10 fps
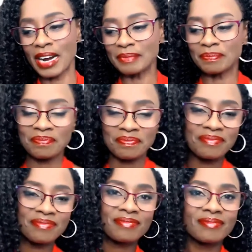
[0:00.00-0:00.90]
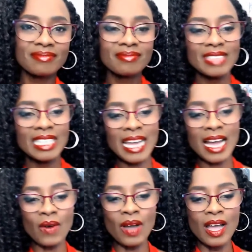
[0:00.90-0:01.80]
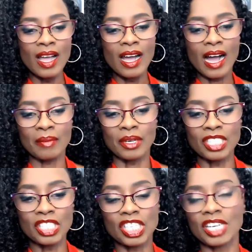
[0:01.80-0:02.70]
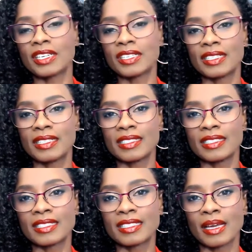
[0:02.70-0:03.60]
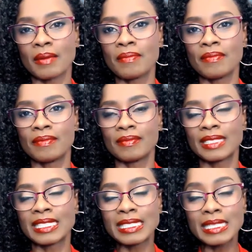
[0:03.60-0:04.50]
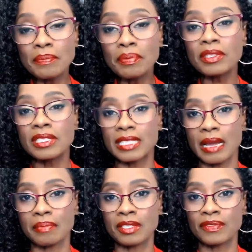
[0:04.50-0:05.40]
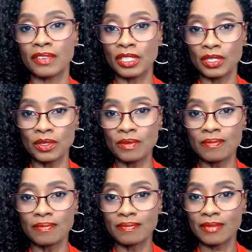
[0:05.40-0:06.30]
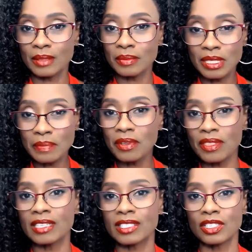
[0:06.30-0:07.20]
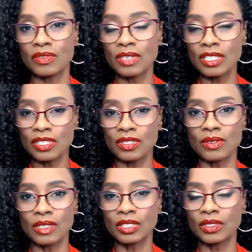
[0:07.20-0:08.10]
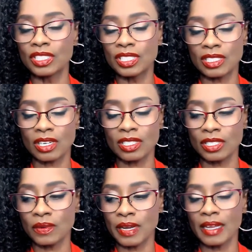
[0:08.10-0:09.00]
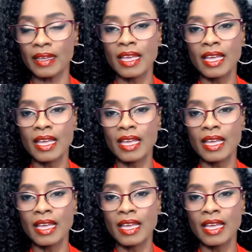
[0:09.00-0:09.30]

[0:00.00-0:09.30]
right. Now, I'm going to share some simple steps for you, some simple things that you can do and you can start doing.